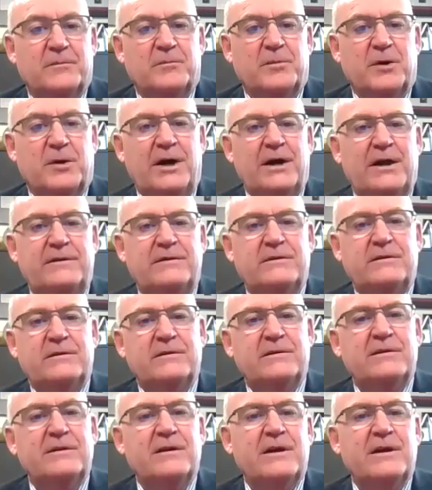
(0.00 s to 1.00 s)
but
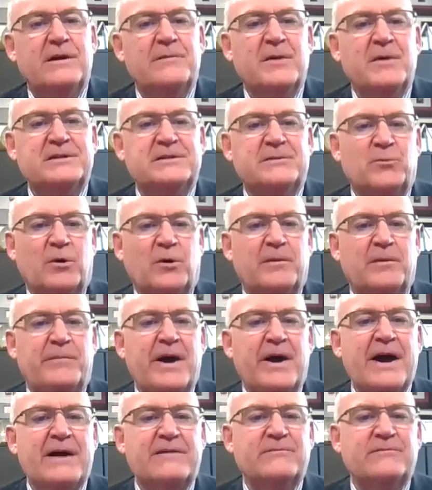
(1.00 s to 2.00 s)
it makes it more
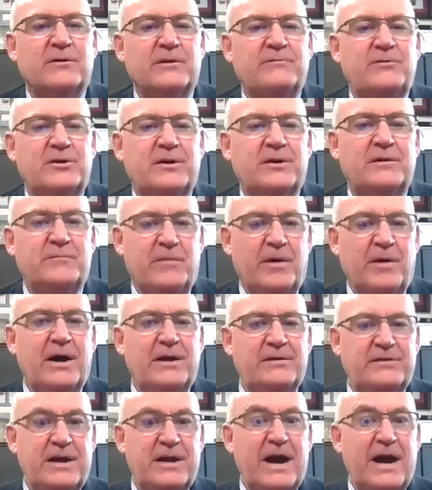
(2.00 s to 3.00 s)
impactful if you can
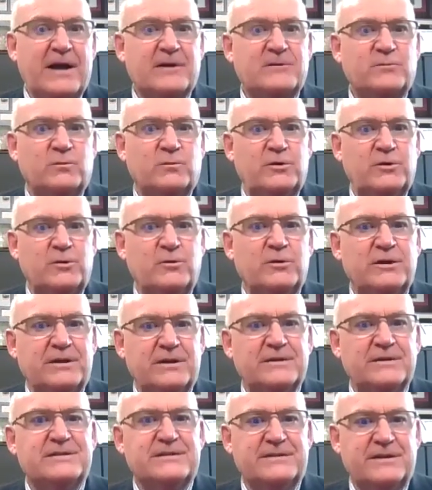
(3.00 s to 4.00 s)
buy the actual unit
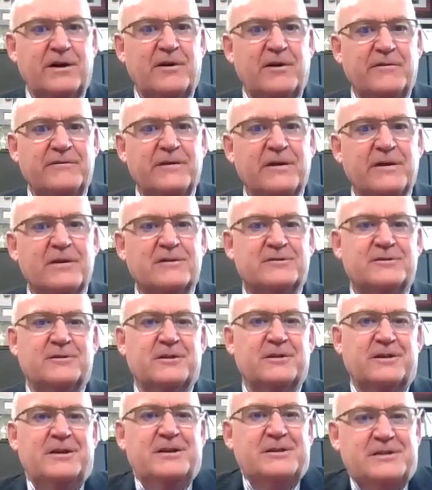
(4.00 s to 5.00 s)
itself so
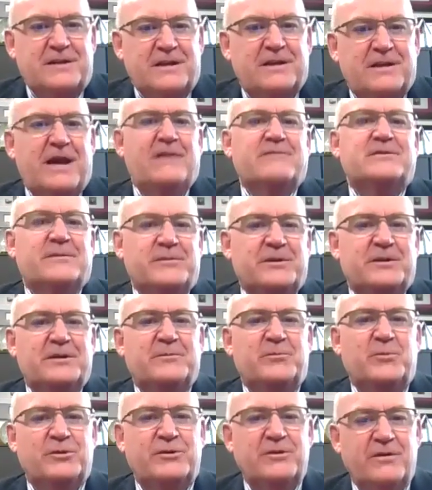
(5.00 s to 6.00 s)
that kids can have something to
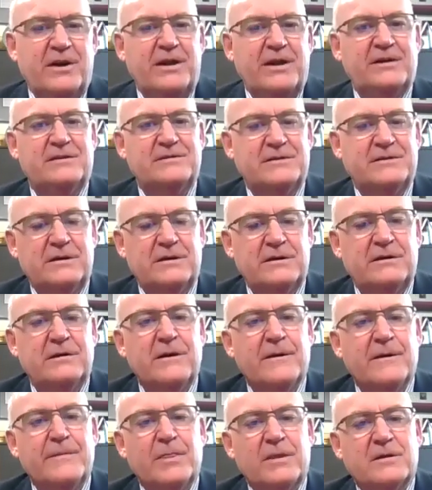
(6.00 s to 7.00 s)
put their hands in.
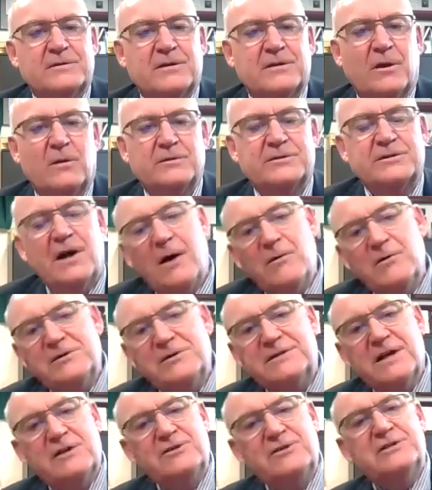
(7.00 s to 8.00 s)
So I would
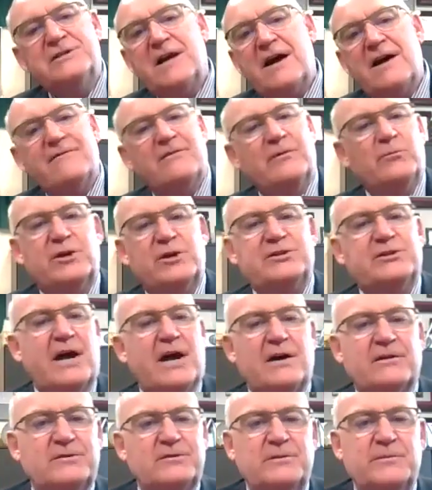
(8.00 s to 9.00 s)
say just have them reach
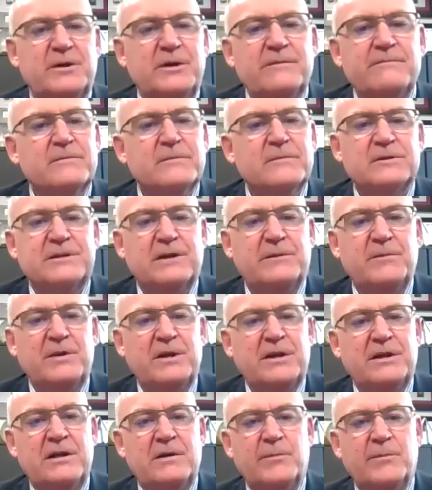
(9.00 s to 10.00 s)
out to me, send me
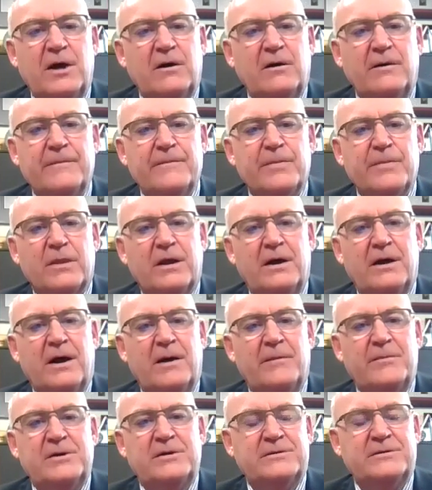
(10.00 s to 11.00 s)
an email, and
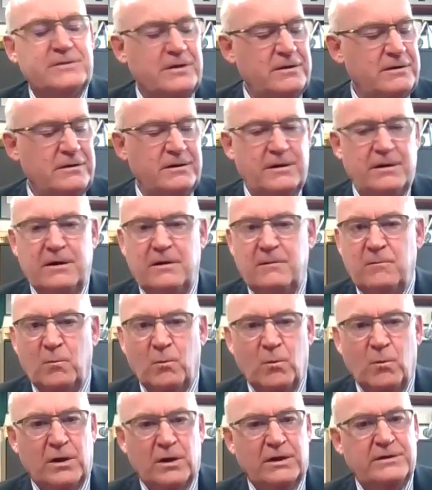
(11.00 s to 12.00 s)
I'll be certainly
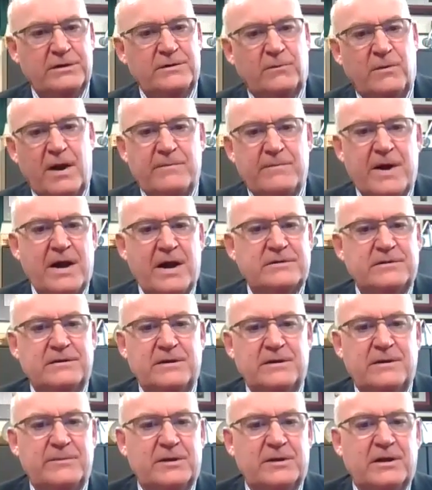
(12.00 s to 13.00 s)
willing to write back to
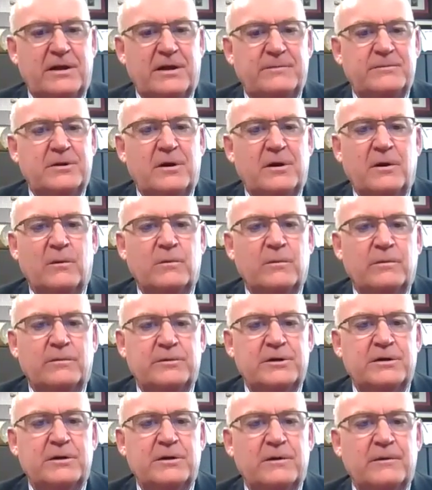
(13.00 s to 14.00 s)
them and let them know,
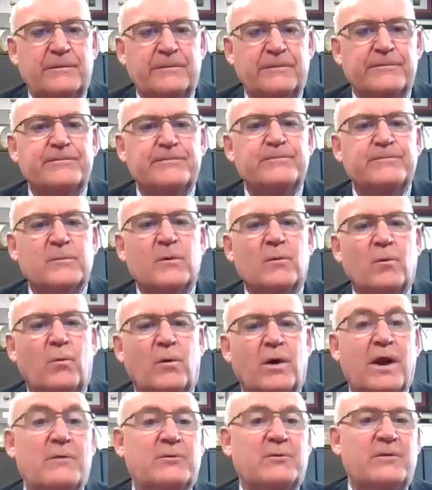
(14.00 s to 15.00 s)

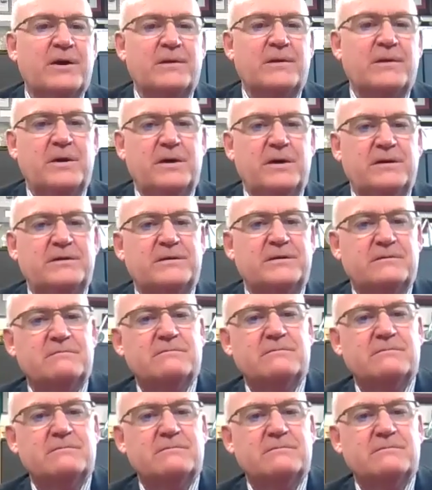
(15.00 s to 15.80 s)
what I would recommend.